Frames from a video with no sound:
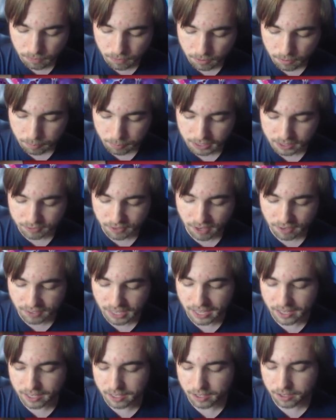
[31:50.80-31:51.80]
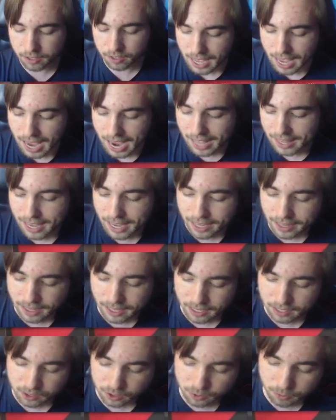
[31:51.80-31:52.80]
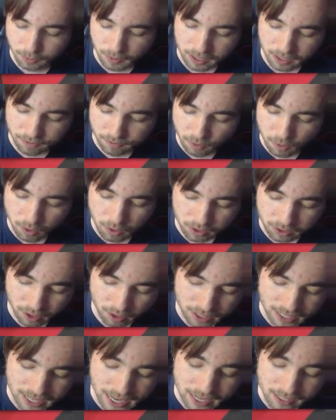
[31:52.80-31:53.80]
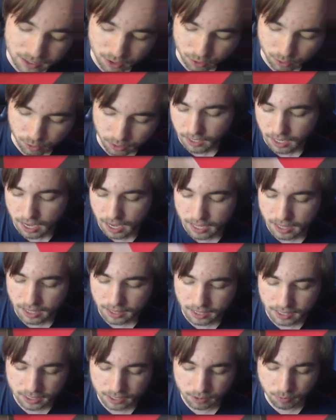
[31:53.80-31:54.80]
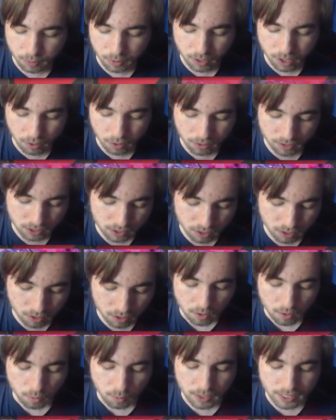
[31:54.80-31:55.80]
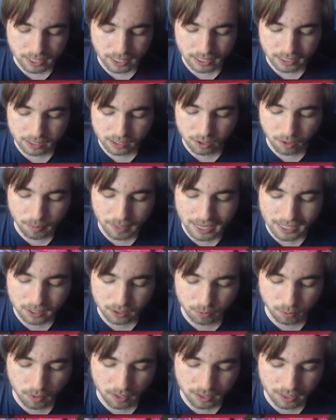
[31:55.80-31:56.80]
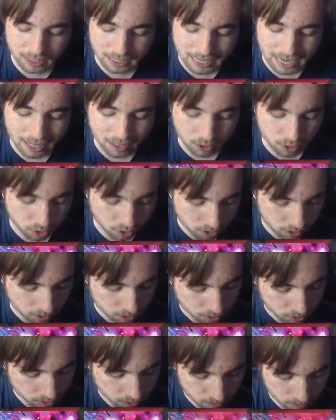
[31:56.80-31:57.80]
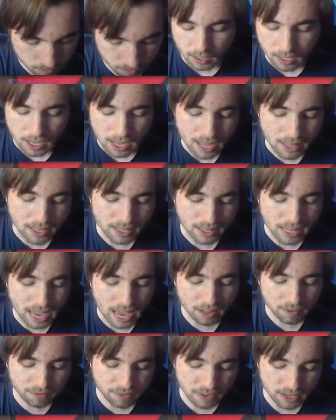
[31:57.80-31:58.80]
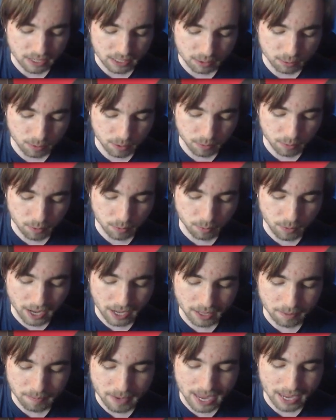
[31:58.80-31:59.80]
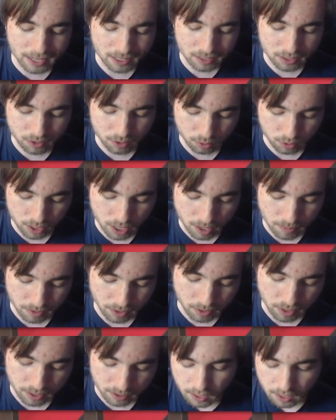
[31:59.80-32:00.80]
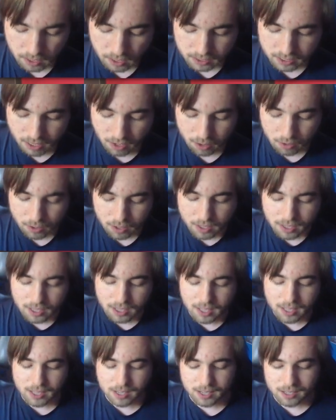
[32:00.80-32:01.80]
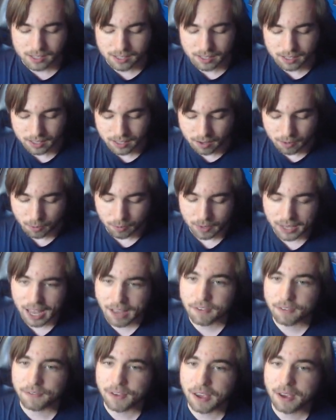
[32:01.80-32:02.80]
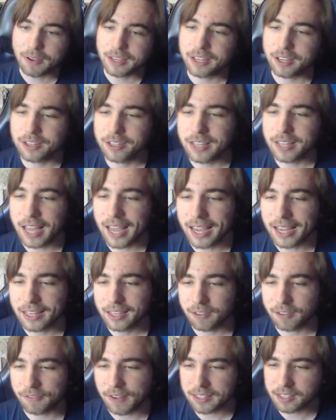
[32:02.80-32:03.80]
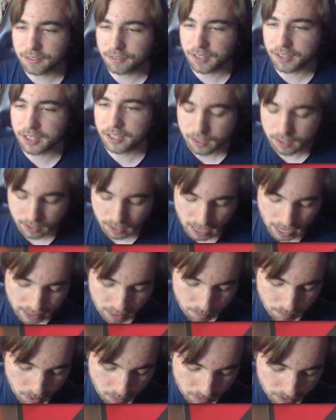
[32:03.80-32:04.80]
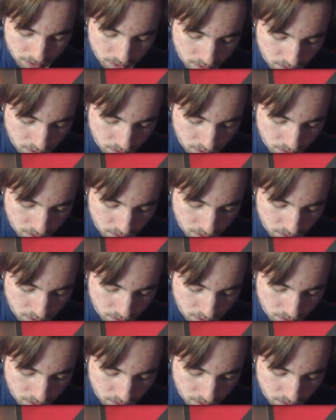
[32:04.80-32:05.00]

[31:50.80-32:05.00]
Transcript: plus 5k here, and then swing for 38 to crit. And then these will go into Soul. We can Soul Blast 1 to counter charge. And then end phase, we will ride back to Tamayura. So we have a very good hand defensively at the moment.